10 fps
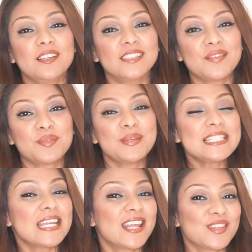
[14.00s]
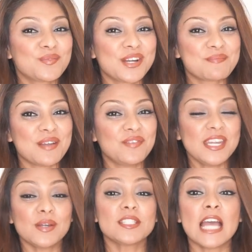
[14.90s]
you'll never miss another one of my
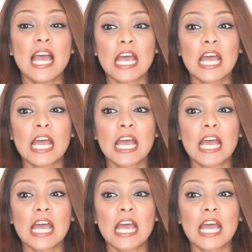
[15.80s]
videos.